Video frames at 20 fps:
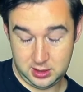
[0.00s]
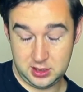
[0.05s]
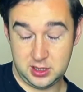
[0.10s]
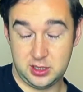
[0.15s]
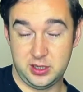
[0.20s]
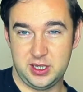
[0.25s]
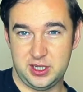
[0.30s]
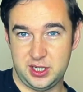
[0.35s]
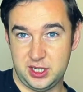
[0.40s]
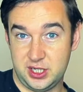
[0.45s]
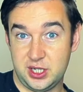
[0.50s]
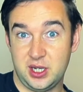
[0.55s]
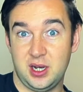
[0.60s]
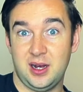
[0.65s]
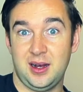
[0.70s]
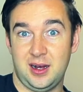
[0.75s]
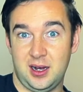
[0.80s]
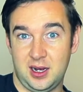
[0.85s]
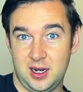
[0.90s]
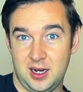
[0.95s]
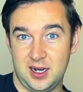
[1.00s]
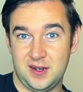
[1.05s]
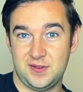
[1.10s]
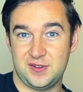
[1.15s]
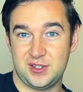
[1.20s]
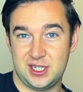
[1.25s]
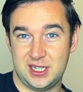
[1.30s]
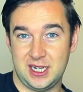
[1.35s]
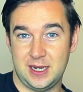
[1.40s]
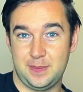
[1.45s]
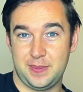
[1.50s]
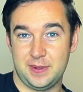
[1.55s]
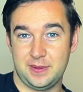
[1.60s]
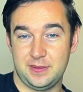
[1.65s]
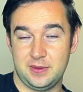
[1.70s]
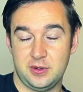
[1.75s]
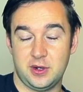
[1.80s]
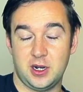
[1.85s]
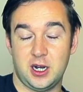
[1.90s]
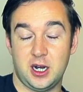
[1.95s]
So this is a half step
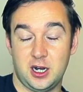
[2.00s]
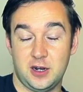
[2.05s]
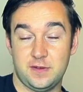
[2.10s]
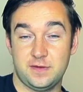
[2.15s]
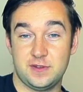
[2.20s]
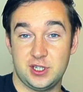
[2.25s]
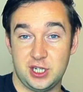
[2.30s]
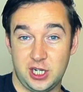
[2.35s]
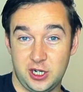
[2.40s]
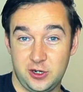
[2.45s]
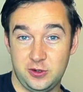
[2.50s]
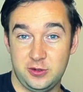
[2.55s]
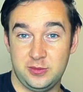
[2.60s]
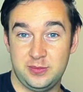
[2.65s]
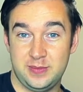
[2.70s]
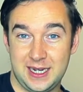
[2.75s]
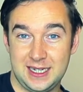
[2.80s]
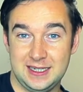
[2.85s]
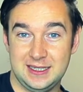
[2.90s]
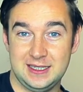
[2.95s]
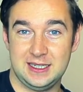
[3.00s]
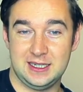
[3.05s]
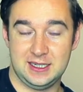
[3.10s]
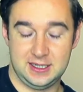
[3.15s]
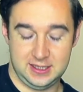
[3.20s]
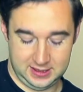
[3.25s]
or a half tone bend.